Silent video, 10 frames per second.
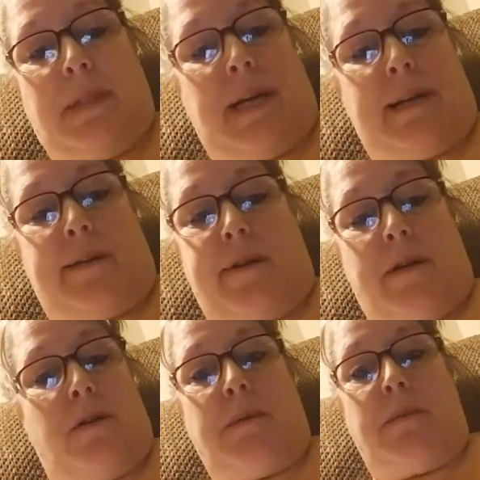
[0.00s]
I don't
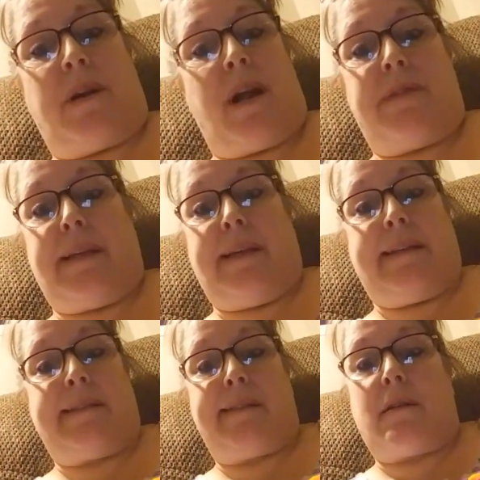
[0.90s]
know. I'm going to have to
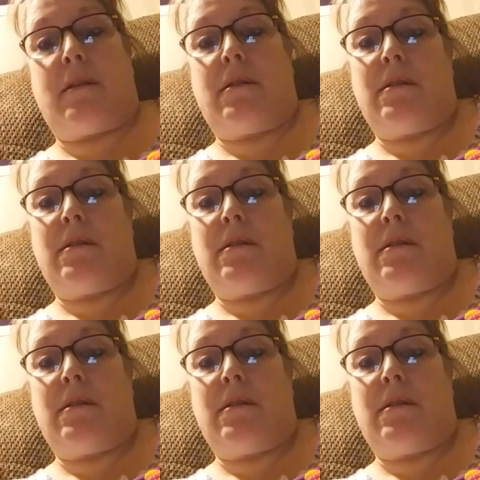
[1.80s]
cancel.